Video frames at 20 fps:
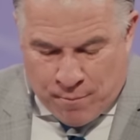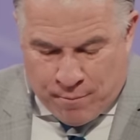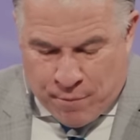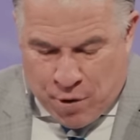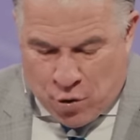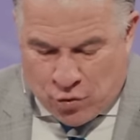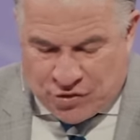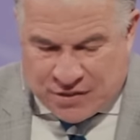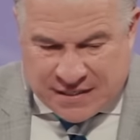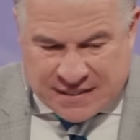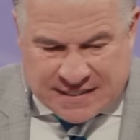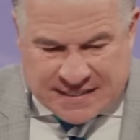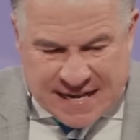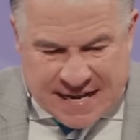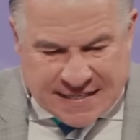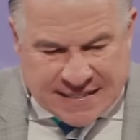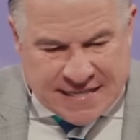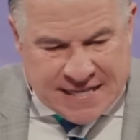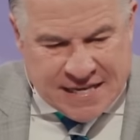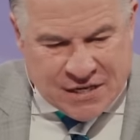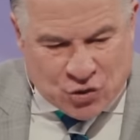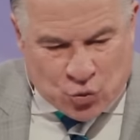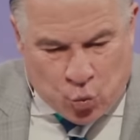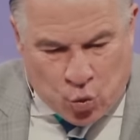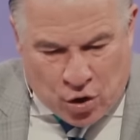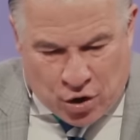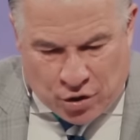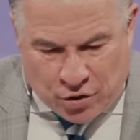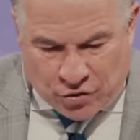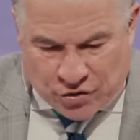Moses says these
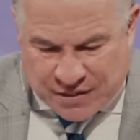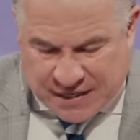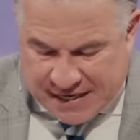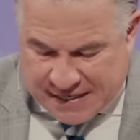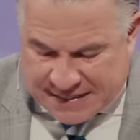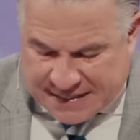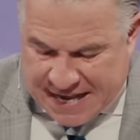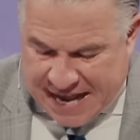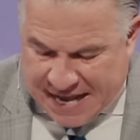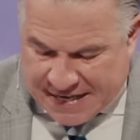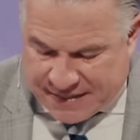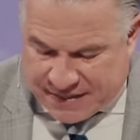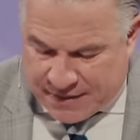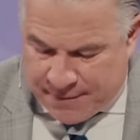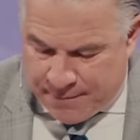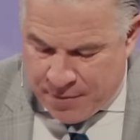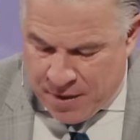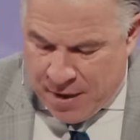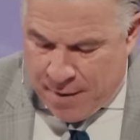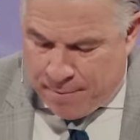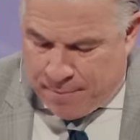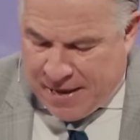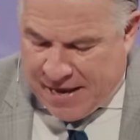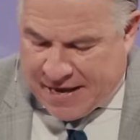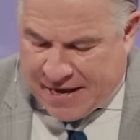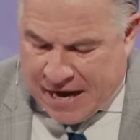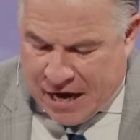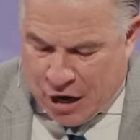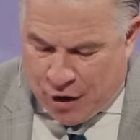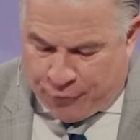words He says, Be
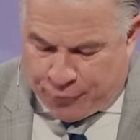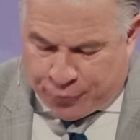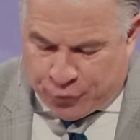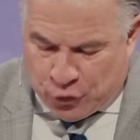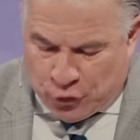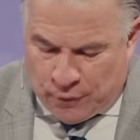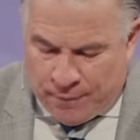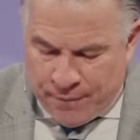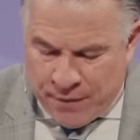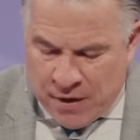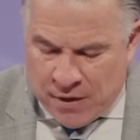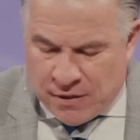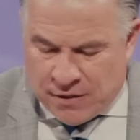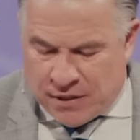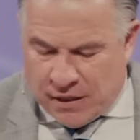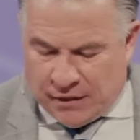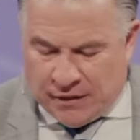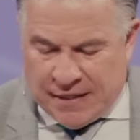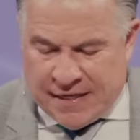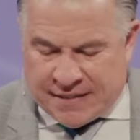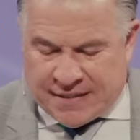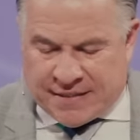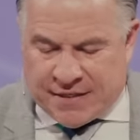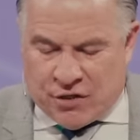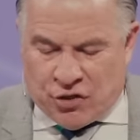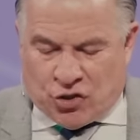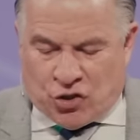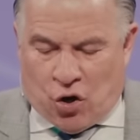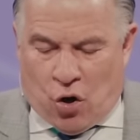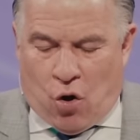careful to
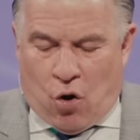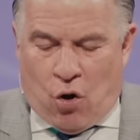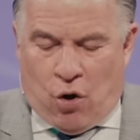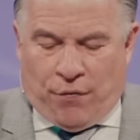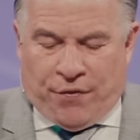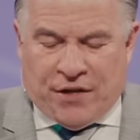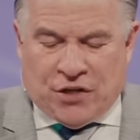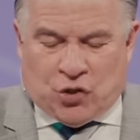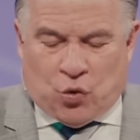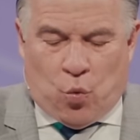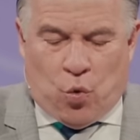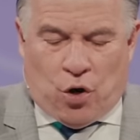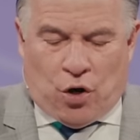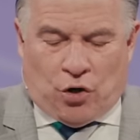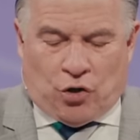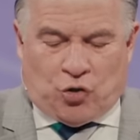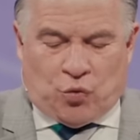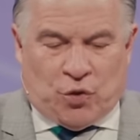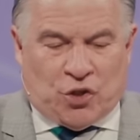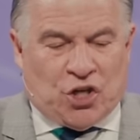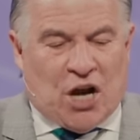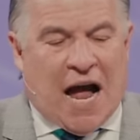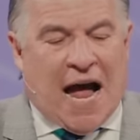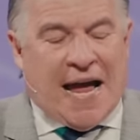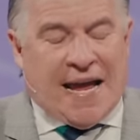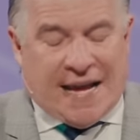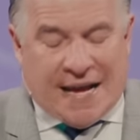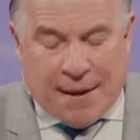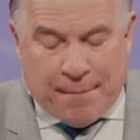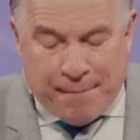listen to all these words which
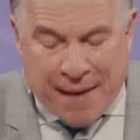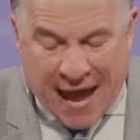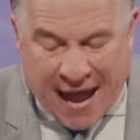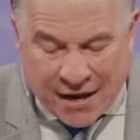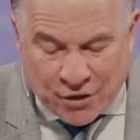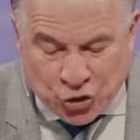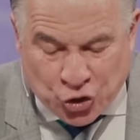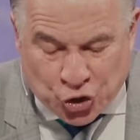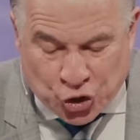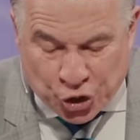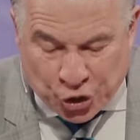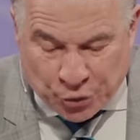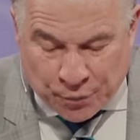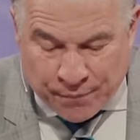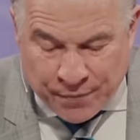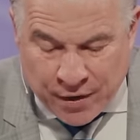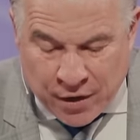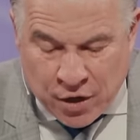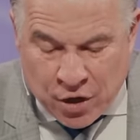I command you,